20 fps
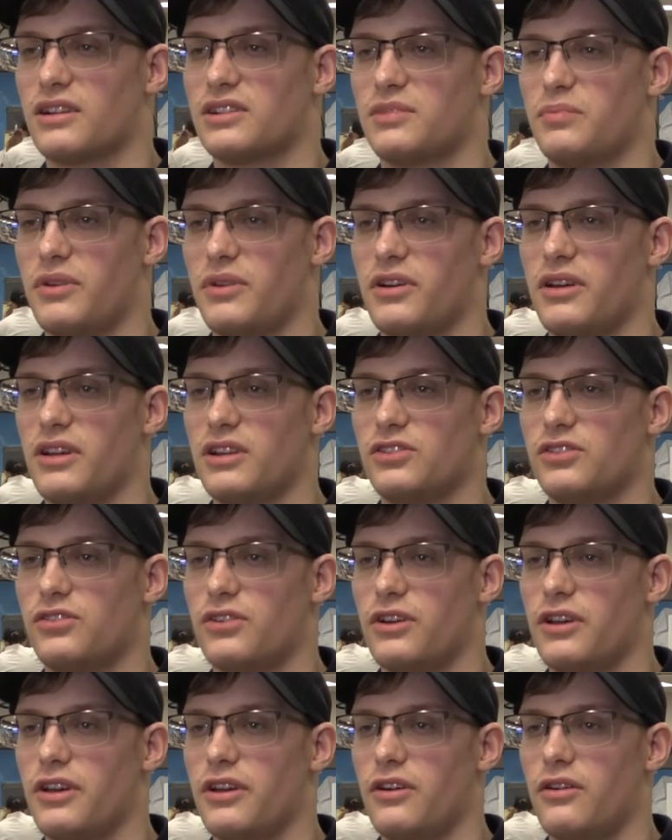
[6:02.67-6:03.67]
experience
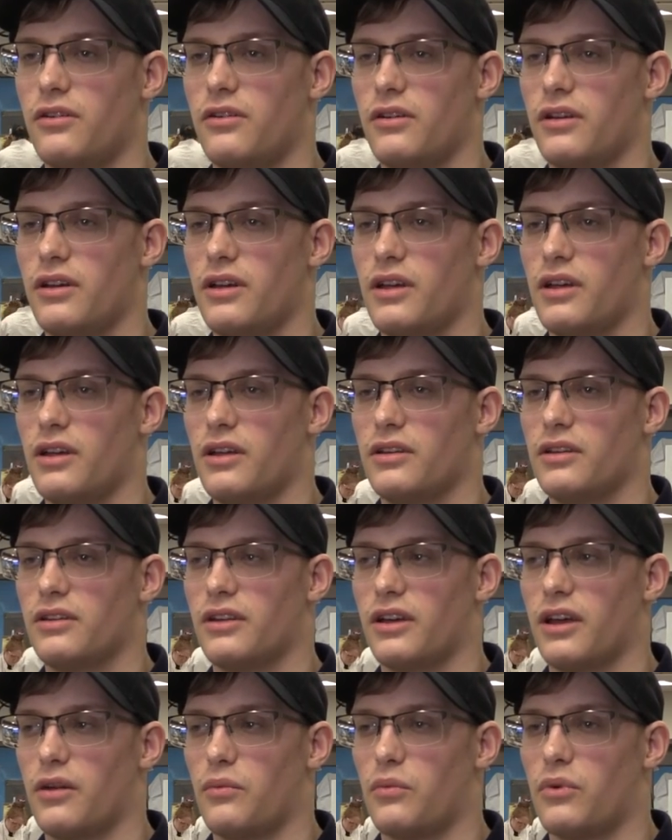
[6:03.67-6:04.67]
for you
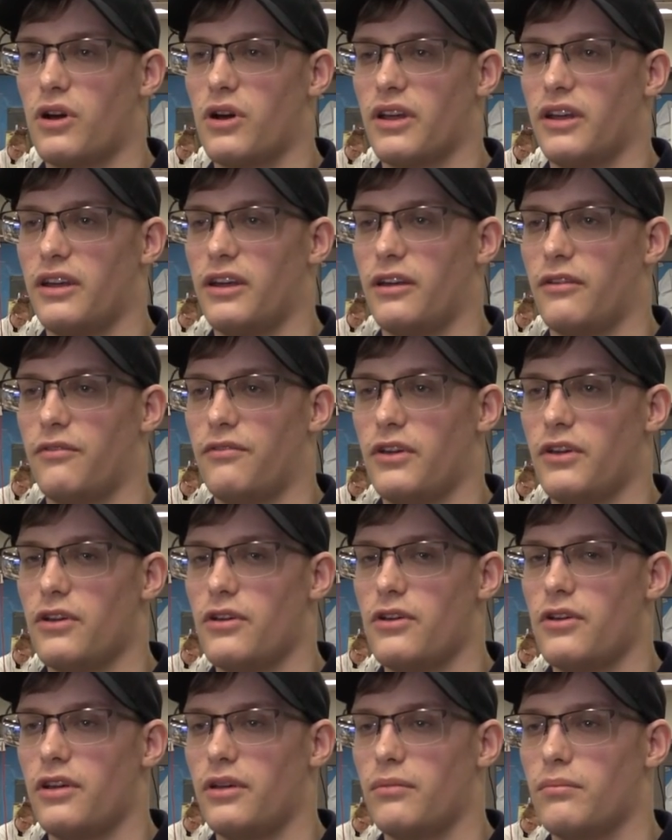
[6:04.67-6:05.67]
to get working in the
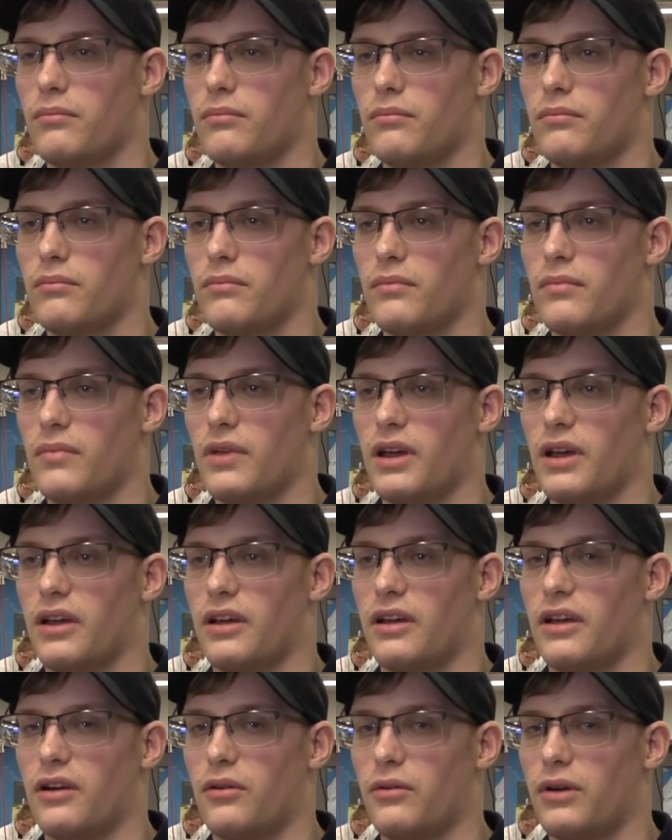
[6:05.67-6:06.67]
field
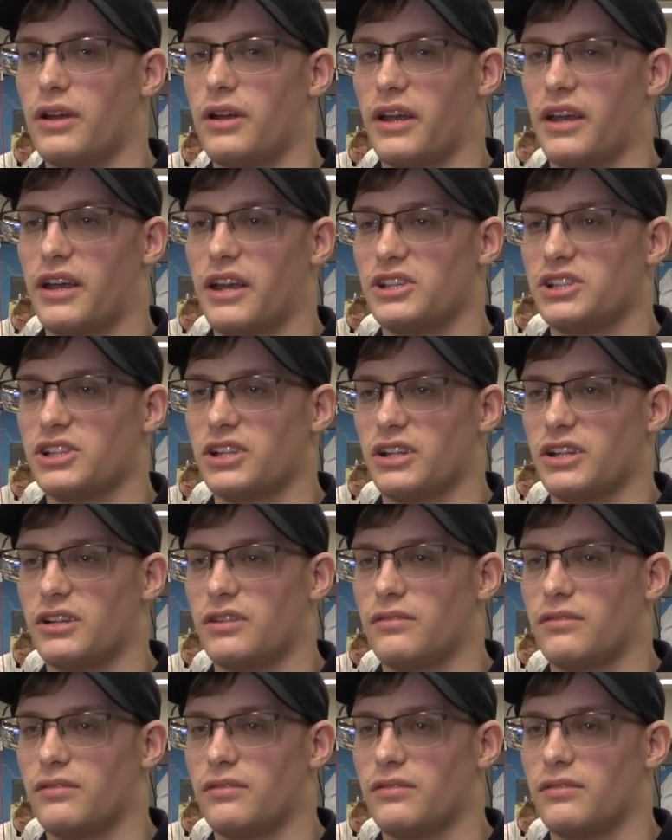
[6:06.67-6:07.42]
and get around the kitchen.